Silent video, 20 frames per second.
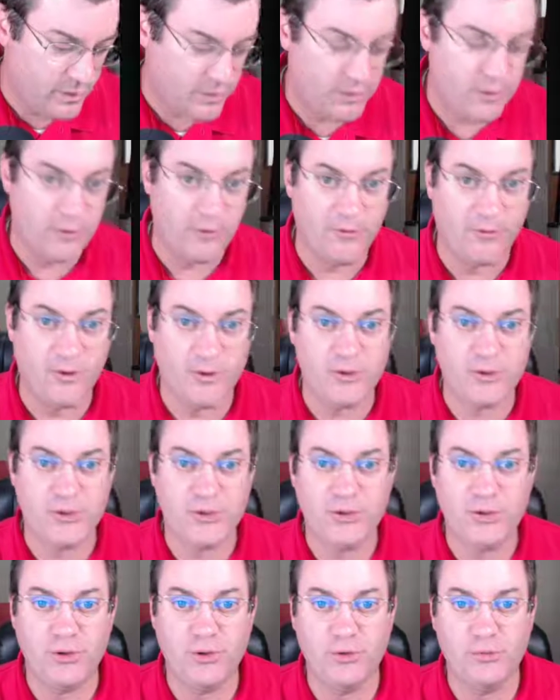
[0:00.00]
the first
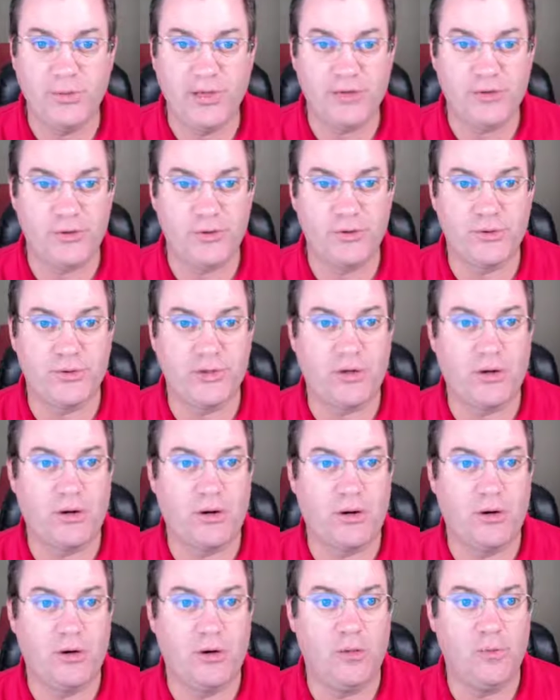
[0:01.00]
two measures
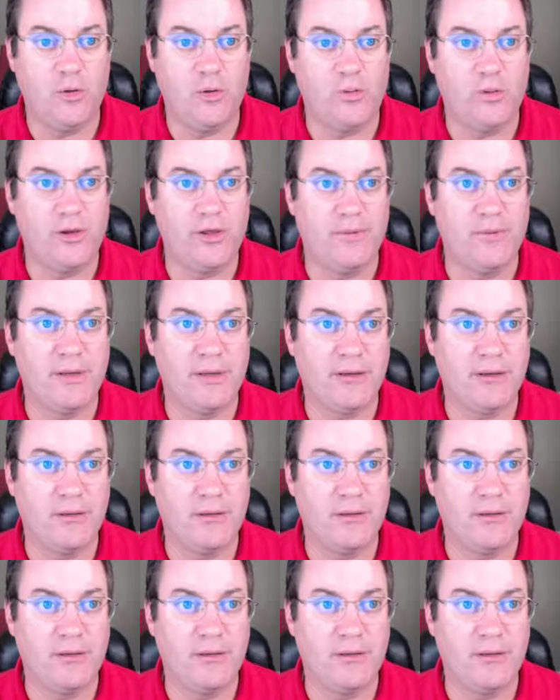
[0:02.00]
are homorhythmic.